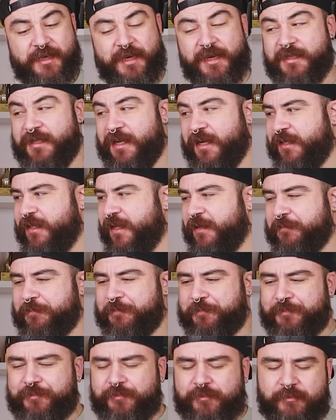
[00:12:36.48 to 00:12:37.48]
It's harder
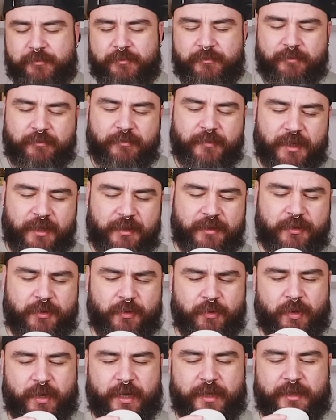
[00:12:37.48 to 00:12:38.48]

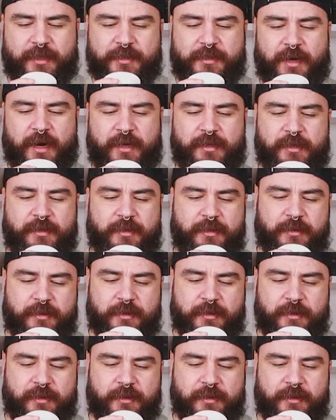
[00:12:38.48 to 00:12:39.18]
to don't get distracted.